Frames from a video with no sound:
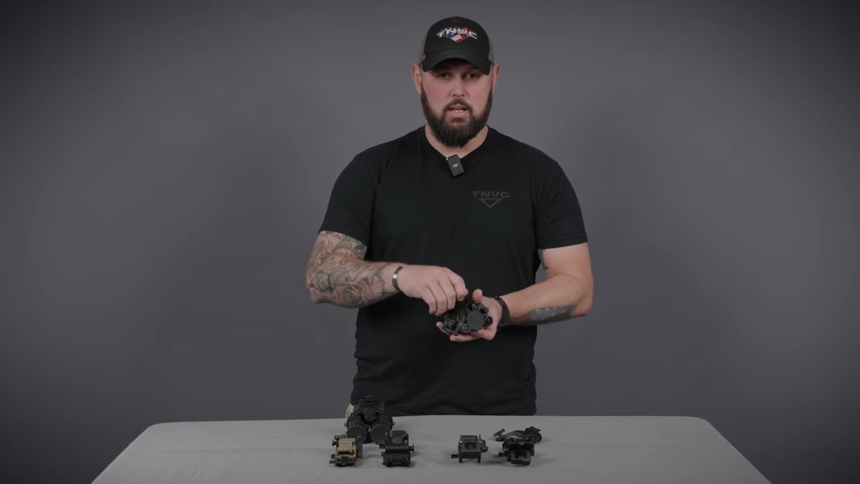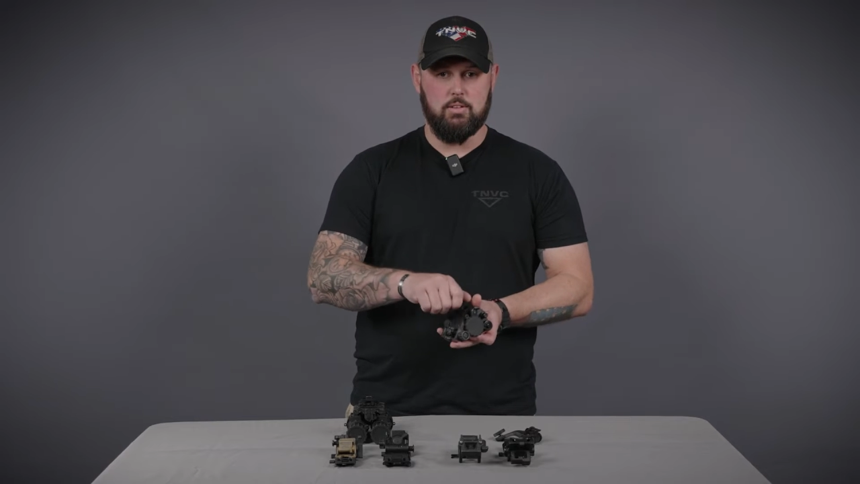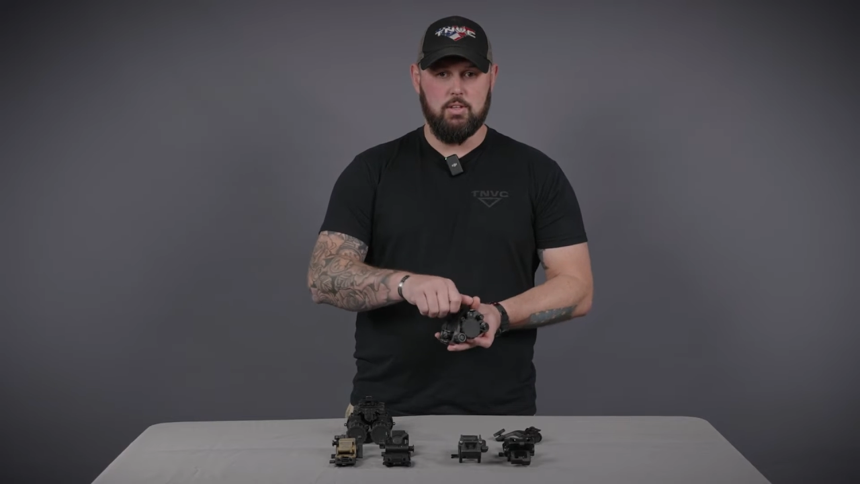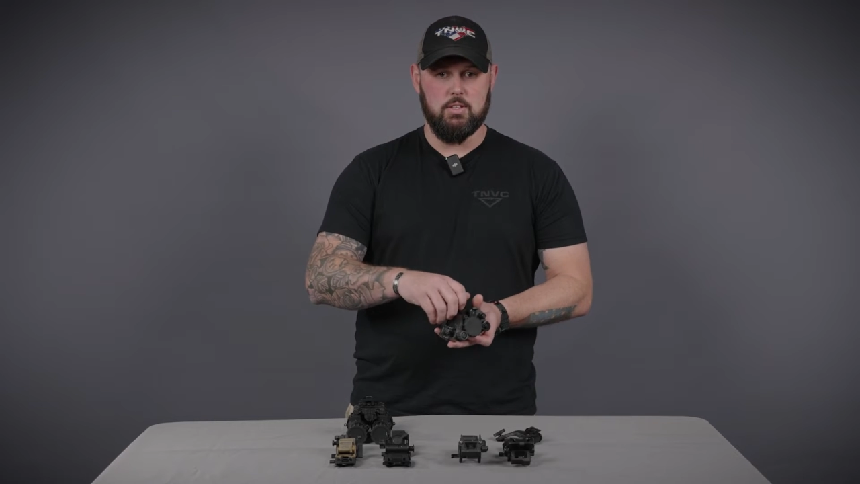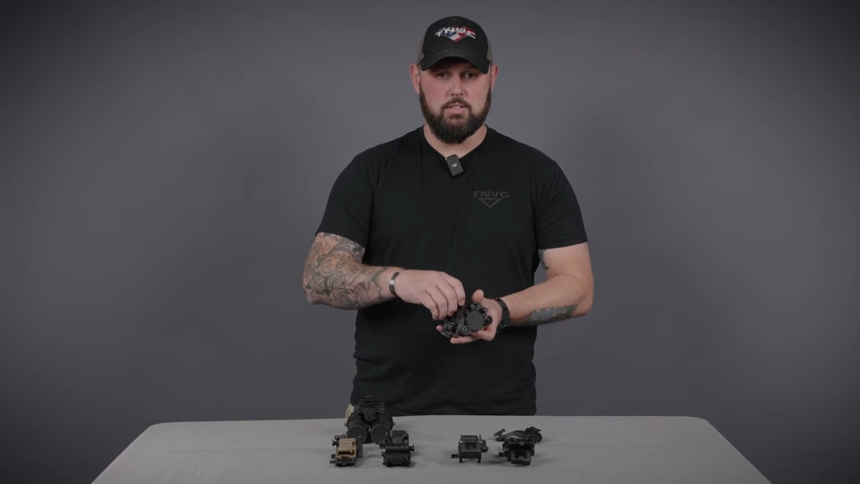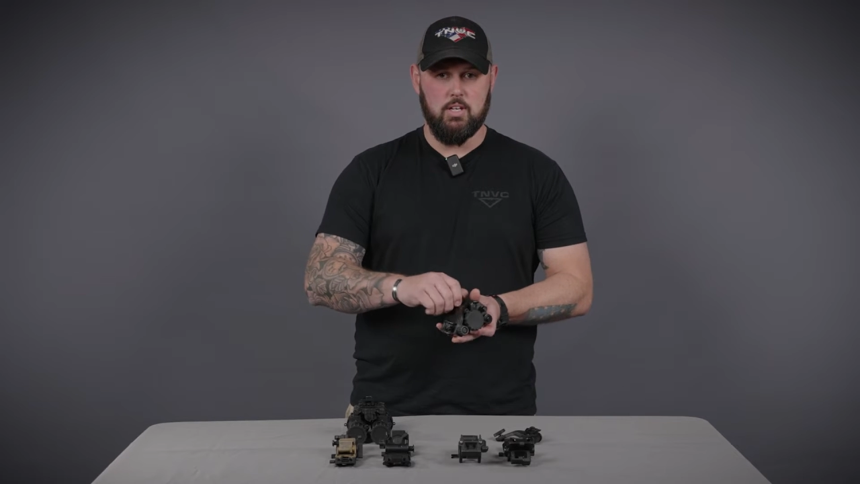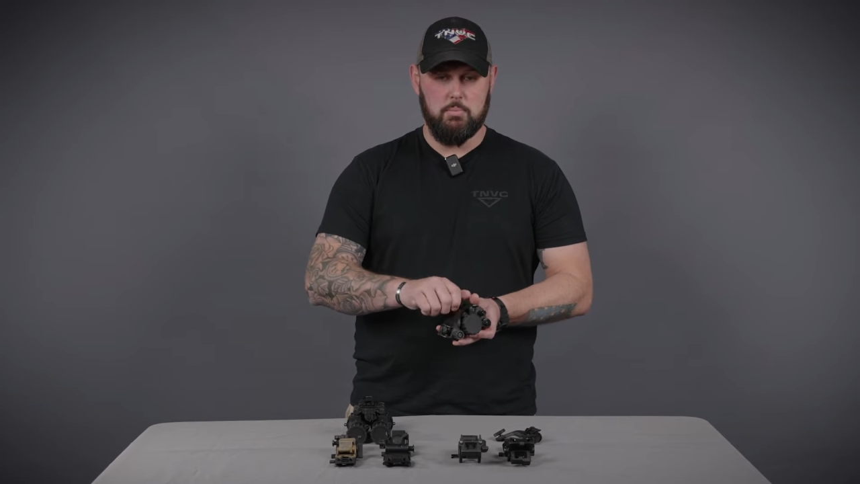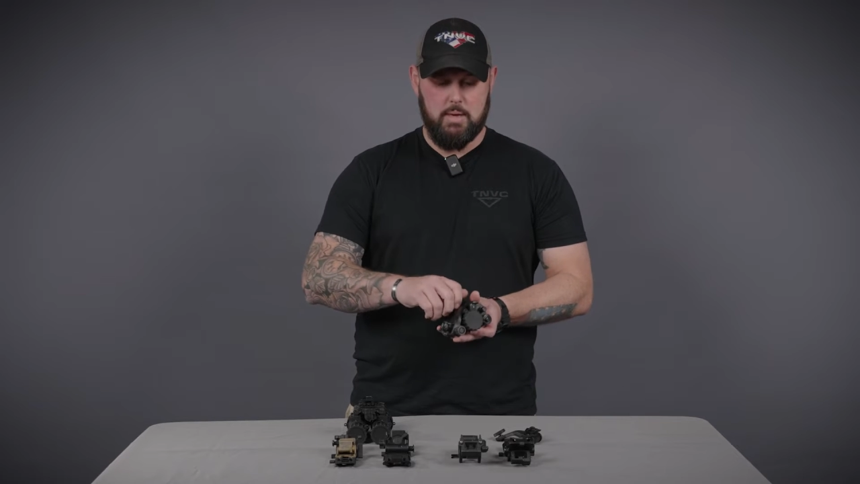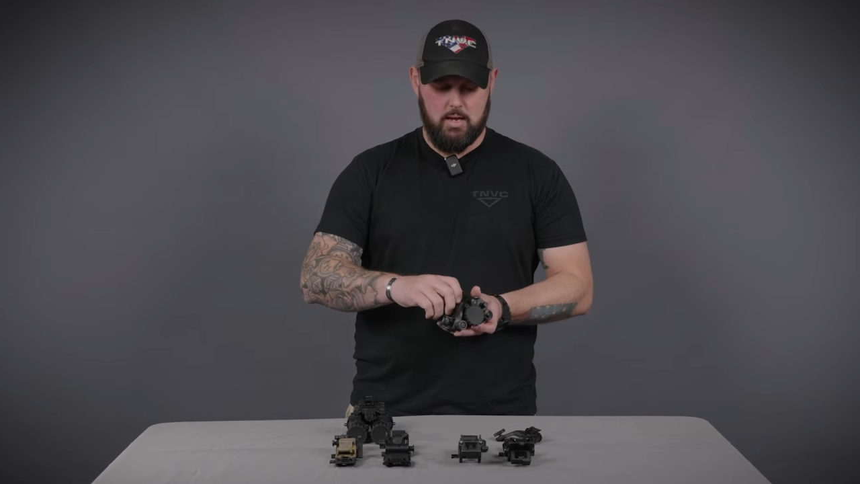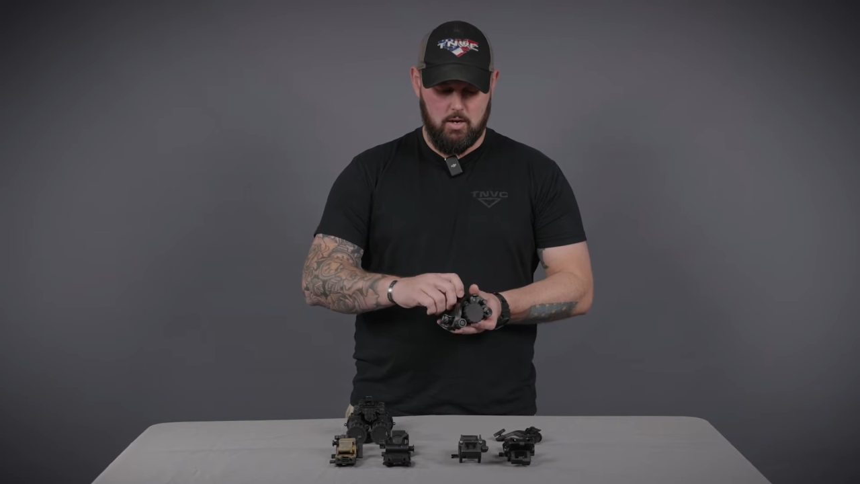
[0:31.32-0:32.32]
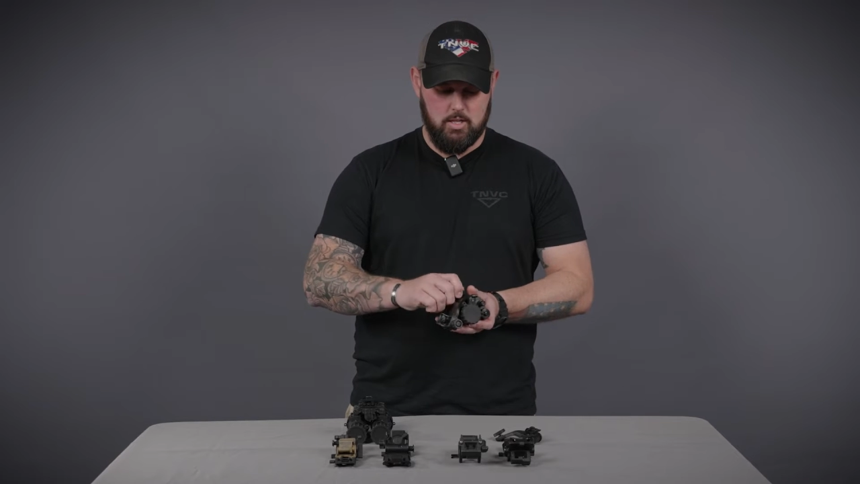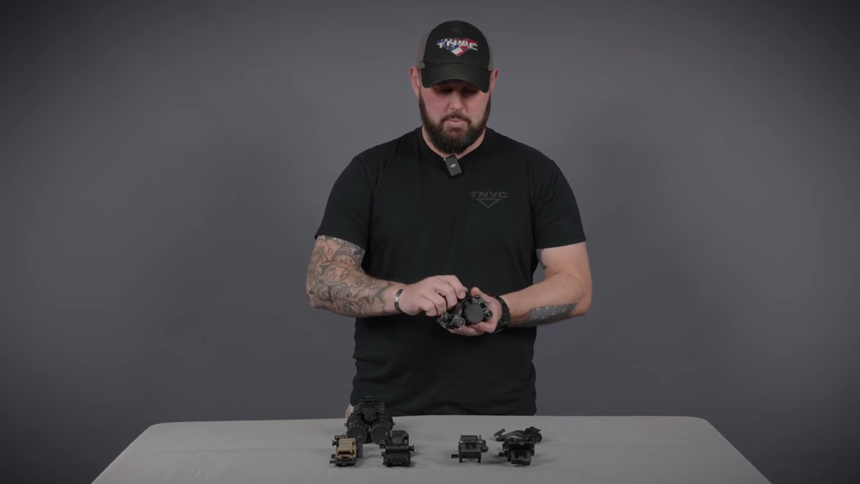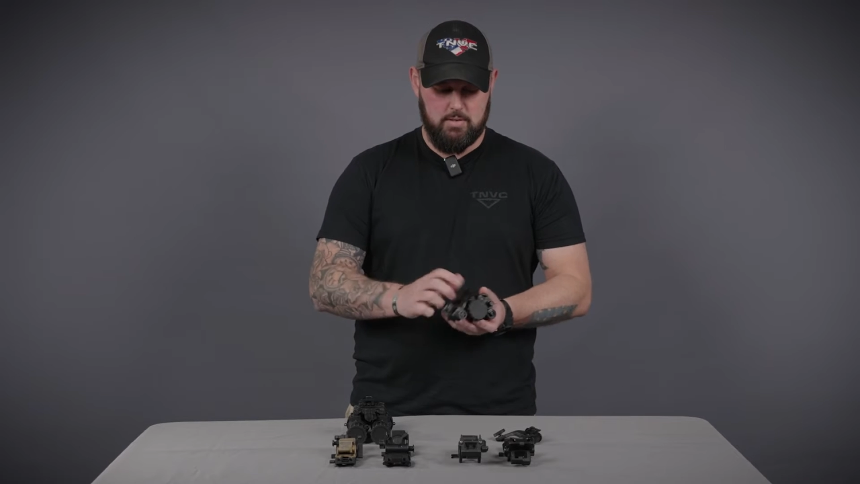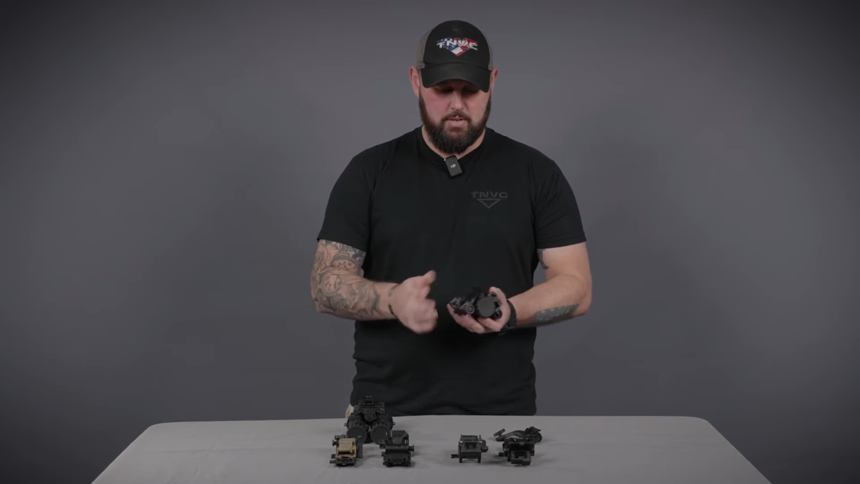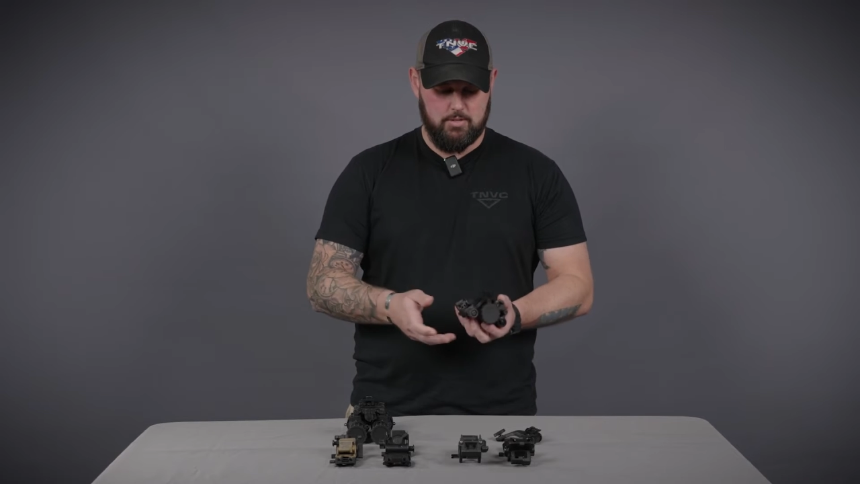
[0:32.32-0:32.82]
into the stud mount on the
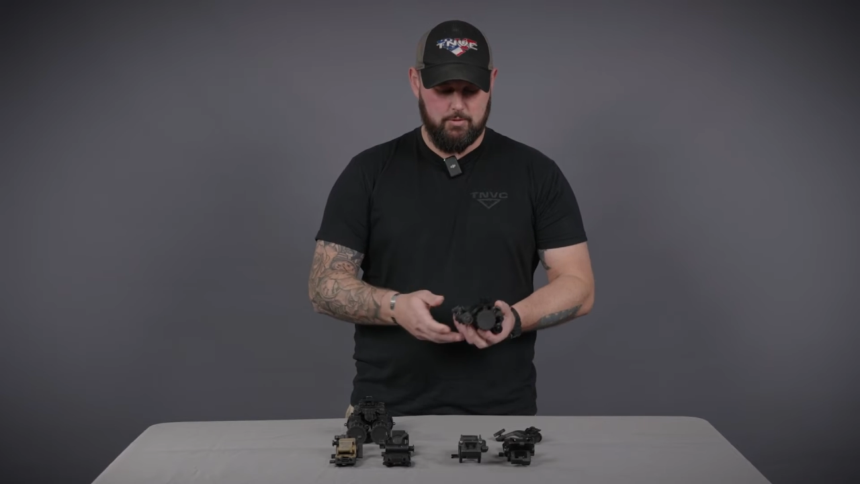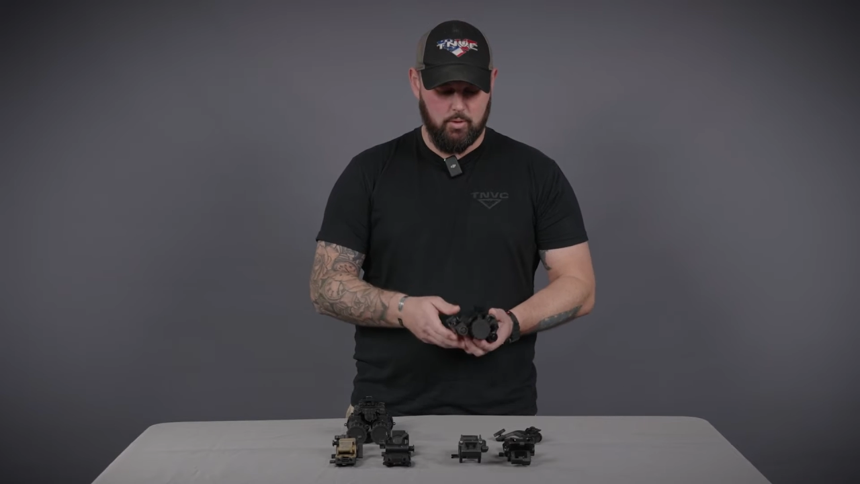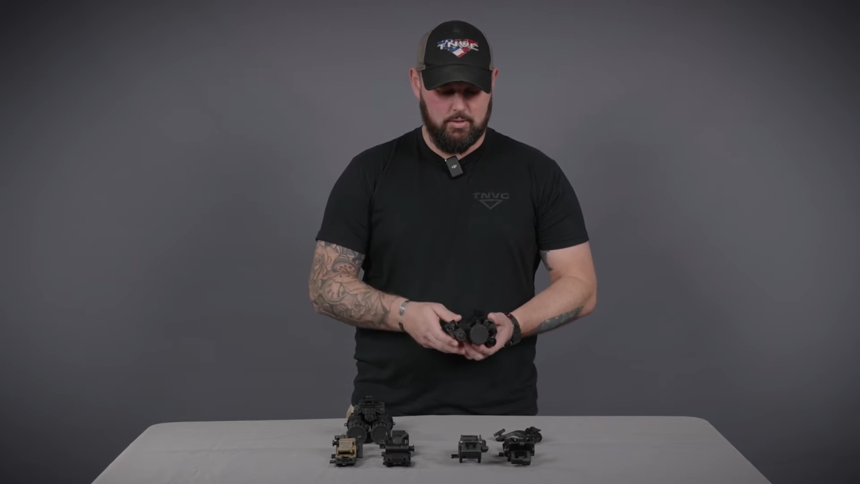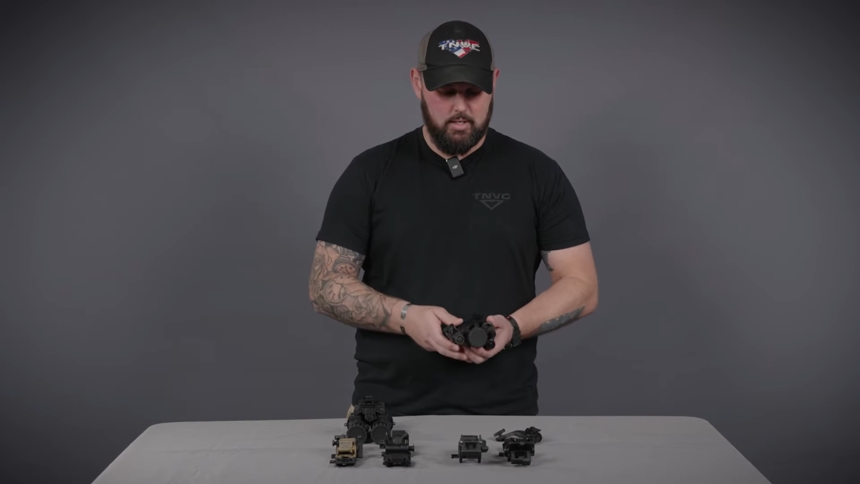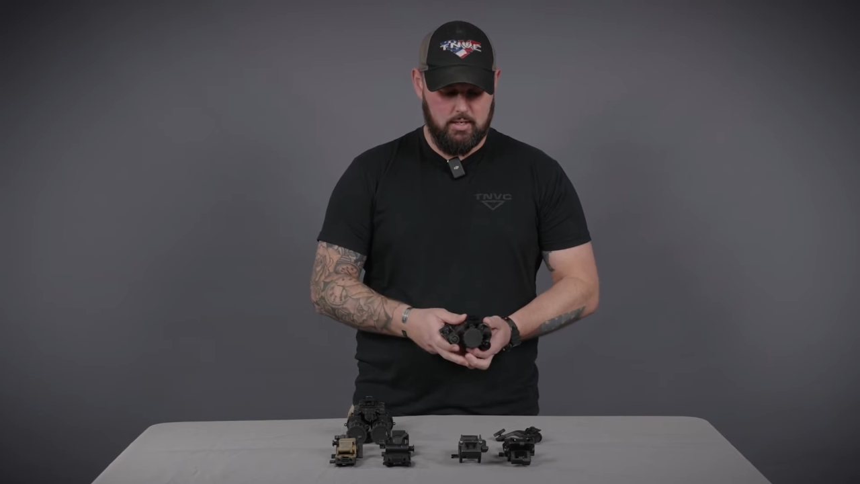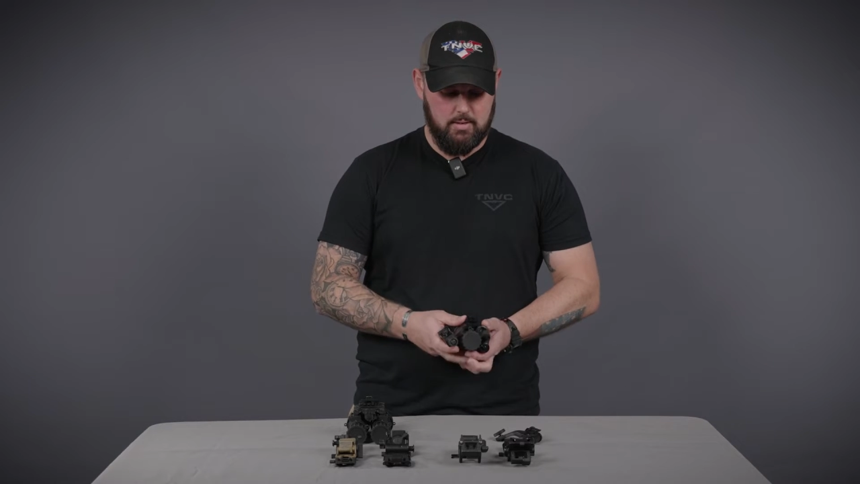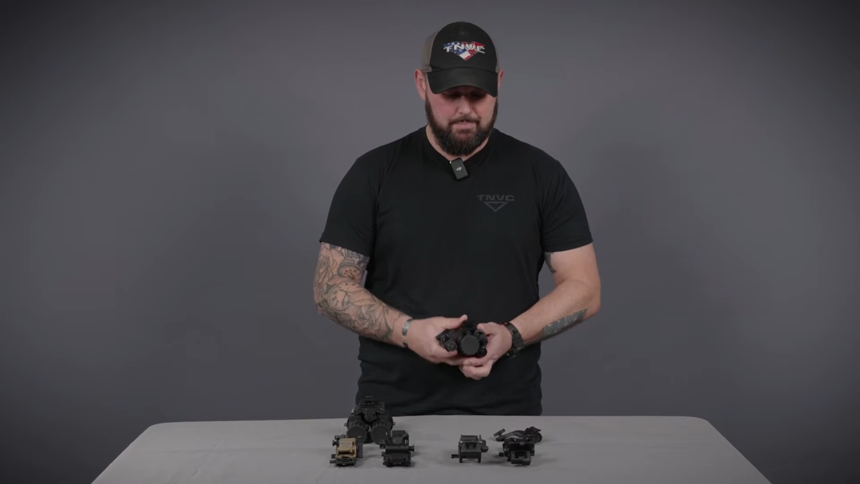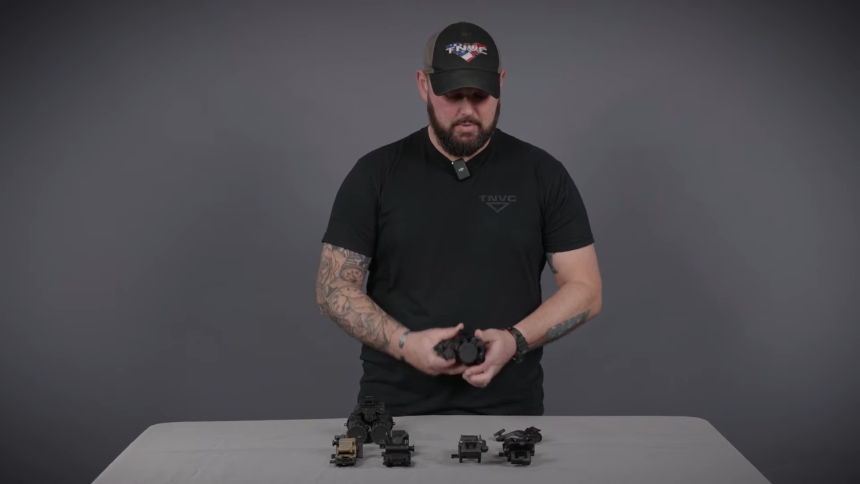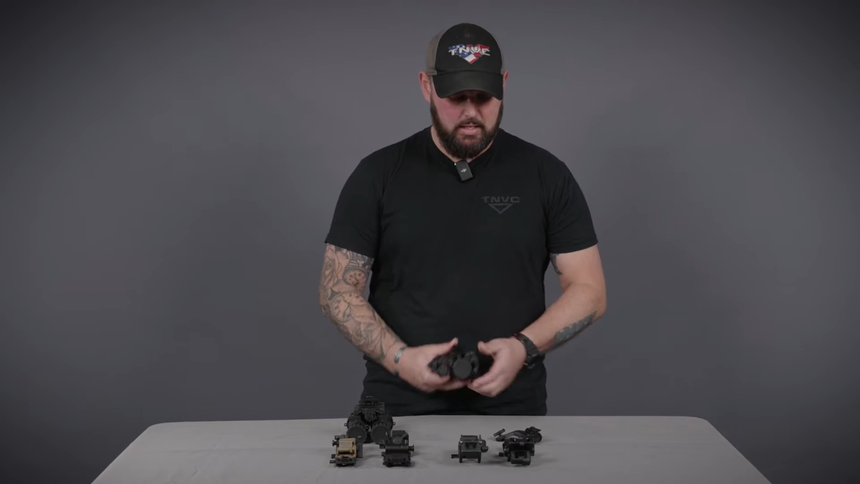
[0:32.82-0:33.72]
PVS 14.